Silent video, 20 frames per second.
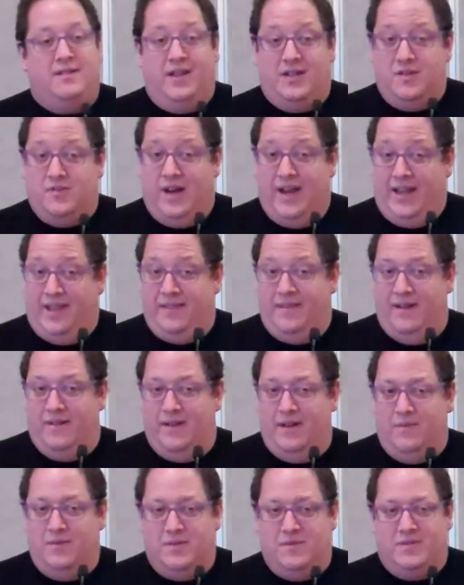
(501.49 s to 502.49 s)
electronic
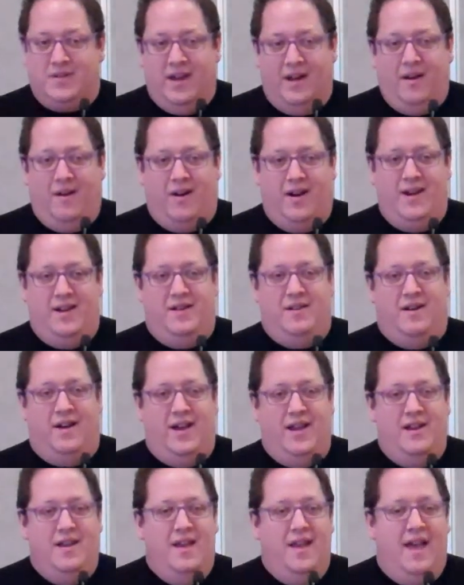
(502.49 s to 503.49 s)
theory, which was kind of hard at
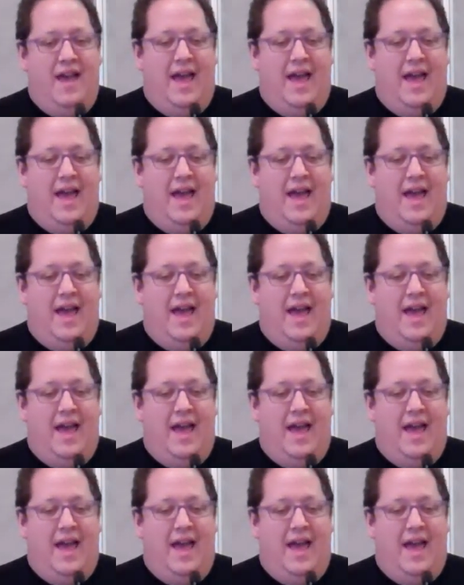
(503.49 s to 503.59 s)
9,